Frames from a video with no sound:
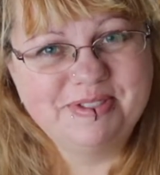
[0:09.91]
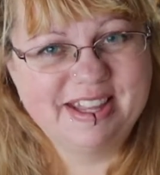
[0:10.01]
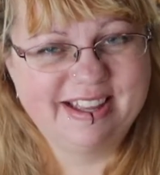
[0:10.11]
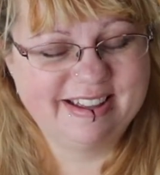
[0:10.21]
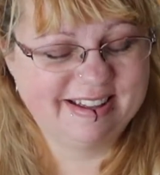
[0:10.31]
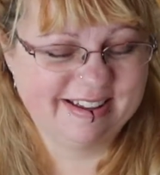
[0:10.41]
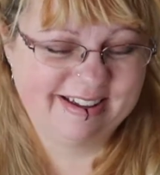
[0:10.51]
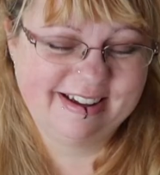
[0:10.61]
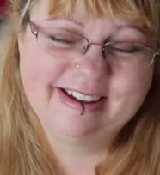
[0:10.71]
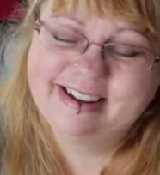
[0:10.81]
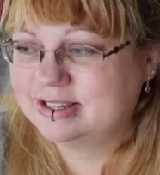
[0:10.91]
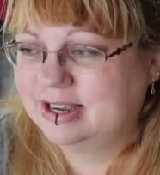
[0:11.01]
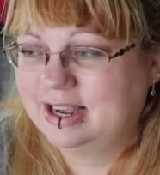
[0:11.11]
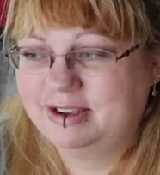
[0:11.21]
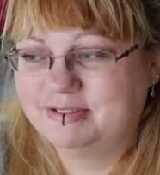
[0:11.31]
I
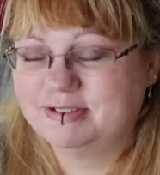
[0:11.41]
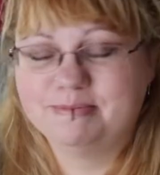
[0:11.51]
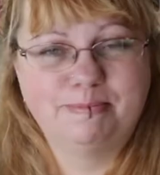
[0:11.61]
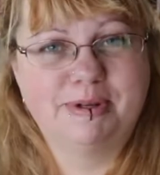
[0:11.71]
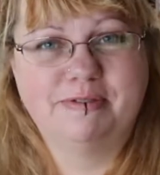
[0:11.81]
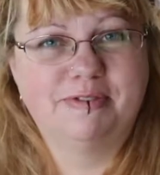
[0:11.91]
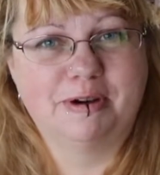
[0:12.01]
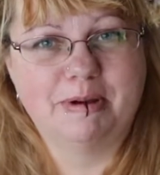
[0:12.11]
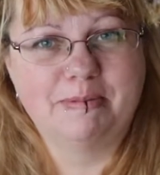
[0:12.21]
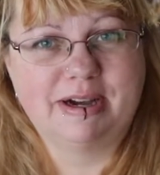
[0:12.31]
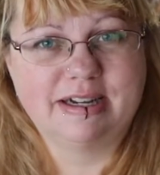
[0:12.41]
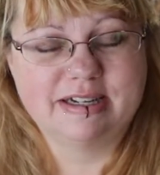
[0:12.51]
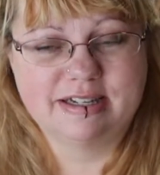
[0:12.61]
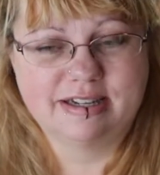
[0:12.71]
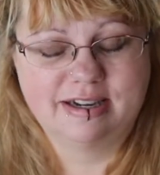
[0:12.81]
haven't been filming
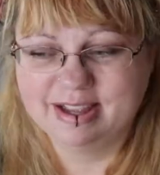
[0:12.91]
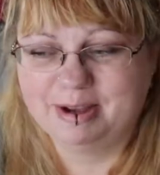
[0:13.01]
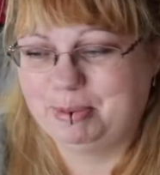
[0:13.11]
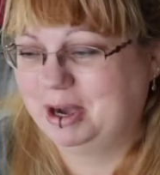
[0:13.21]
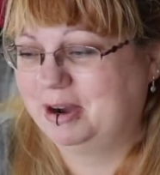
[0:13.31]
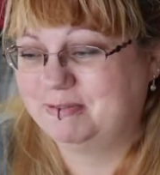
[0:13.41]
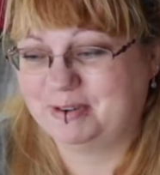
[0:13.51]
much apart